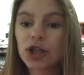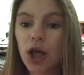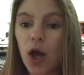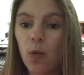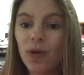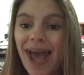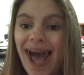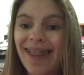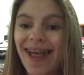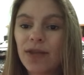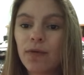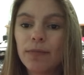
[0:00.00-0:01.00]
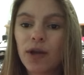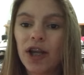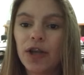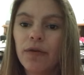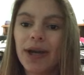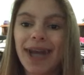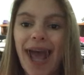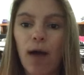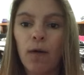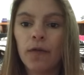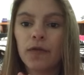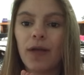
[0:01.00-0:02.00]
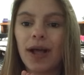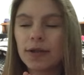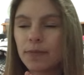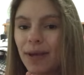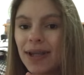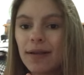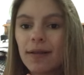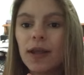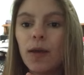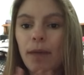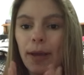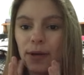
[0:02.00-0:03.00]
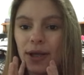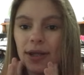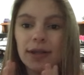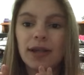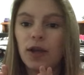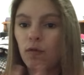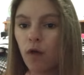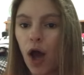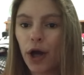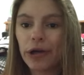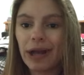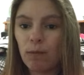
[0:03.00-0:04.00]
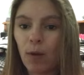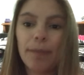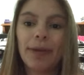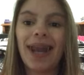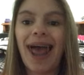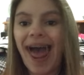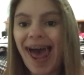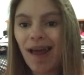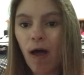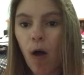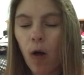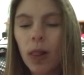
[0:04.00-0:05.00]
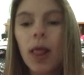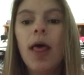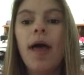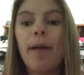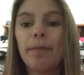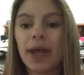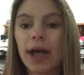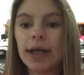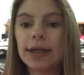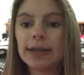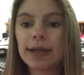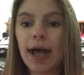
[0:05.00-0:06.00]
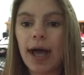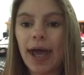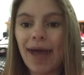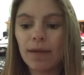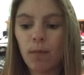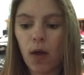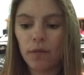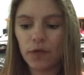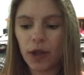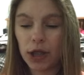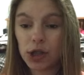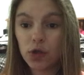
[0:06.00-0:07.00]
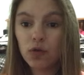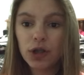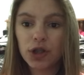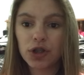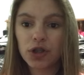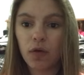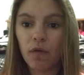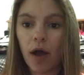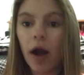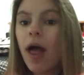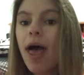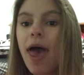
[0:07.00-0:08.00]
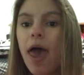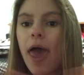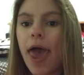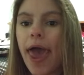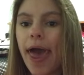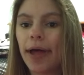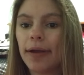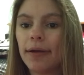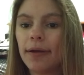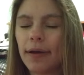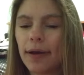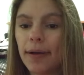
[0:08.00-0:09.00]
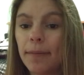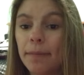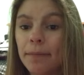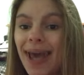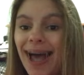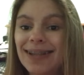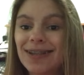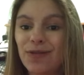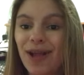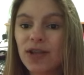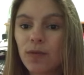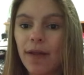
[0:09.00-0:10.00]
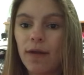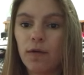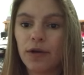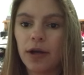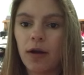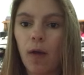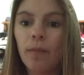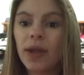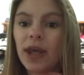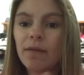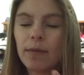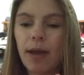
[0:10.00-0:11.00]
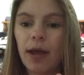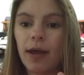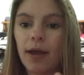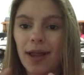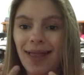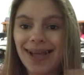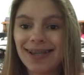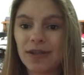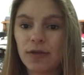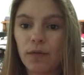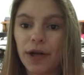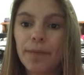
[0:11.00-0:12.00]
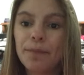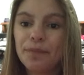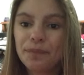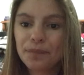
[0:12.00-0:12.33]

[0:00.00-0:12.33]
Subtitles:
So yeah, that's what I'm trying to do right now. So that's basically my braces. They do not hurt one bit at all because I had them on for like 2 years so far. And yeah, so that's why they don't hurt at all. Even my elastics don't hurt.